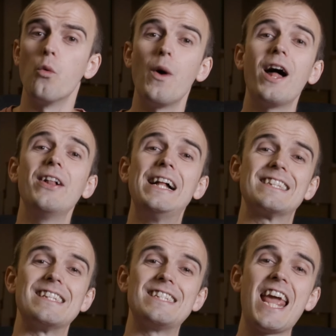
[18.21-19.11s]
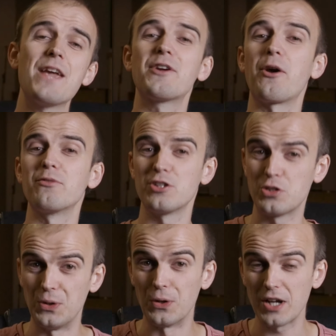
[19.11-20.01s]
Well, today we're going to
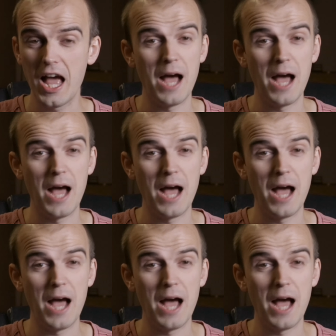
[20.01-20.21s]
talk